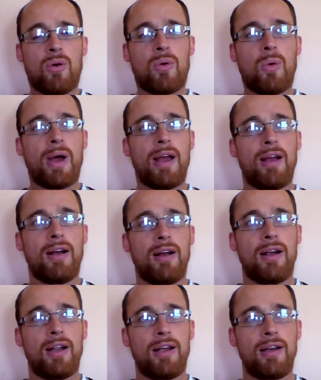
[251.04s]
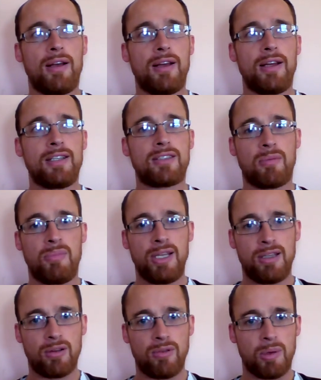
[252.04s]
where it's
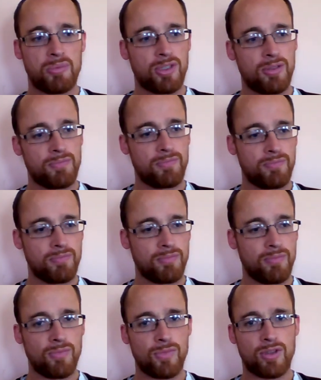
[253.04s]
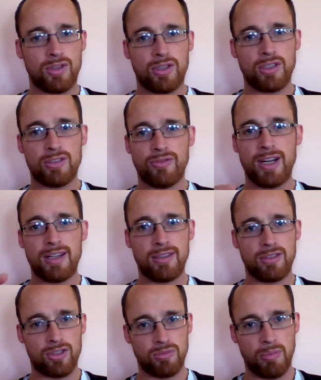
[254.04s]
completely corrupt, there's very
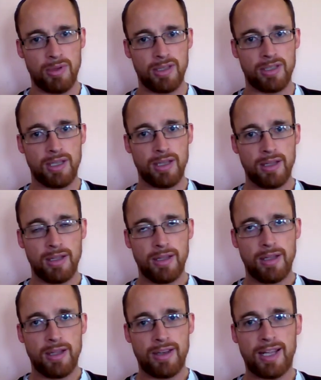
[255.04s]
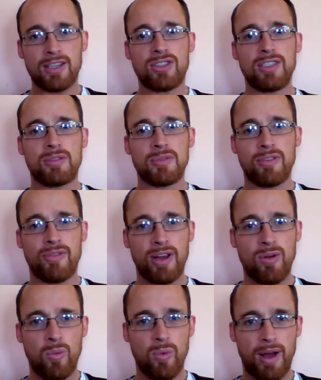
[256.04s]
little social mobility. Nationalism is a
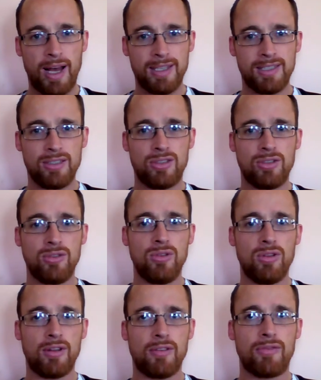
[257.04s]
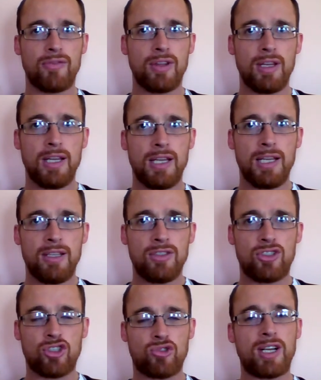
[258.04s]
very handy tool of
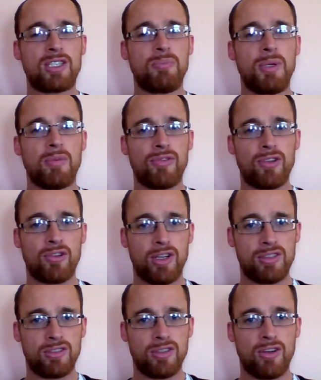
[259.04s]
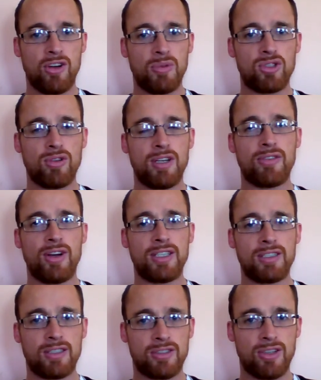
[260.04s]
distracting people from the crisis at home and trying to
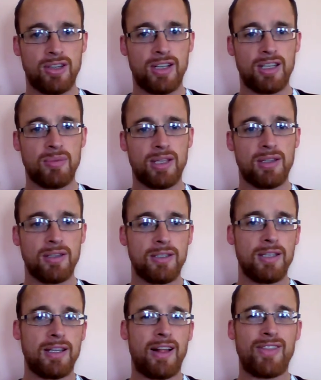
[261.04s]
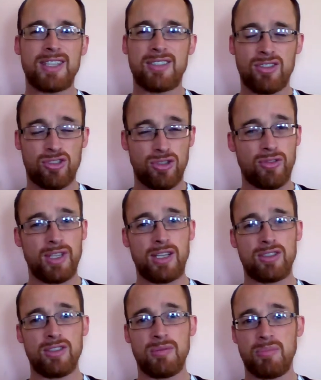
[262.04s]
find an external enemy. And that's a destructive
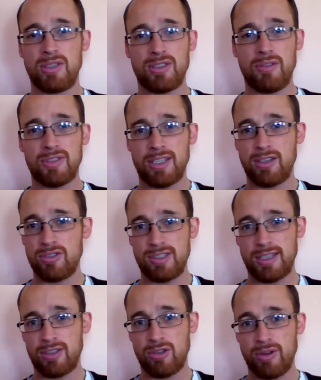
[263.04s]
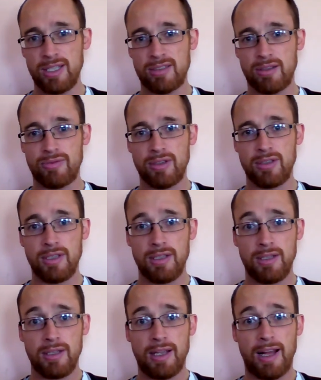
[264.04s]
nationalism, because obviously countries like Ukraine suffer
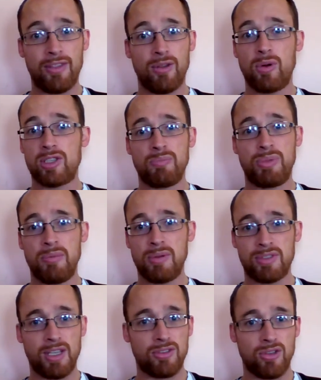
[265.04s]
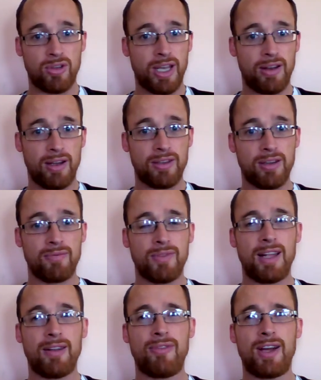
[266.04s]
and the Russian people themselves don't gain either.
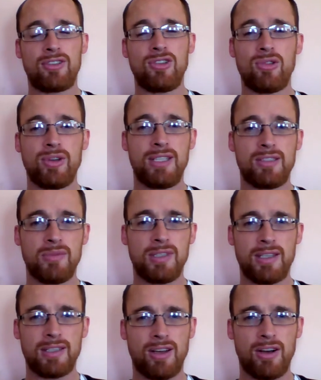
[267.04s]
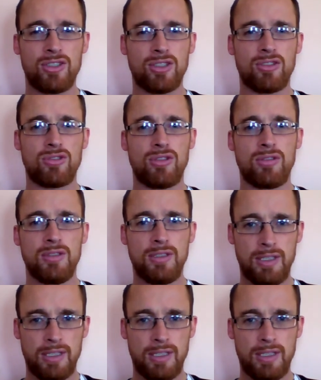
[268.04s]
And in fact, you create something that is hard to control.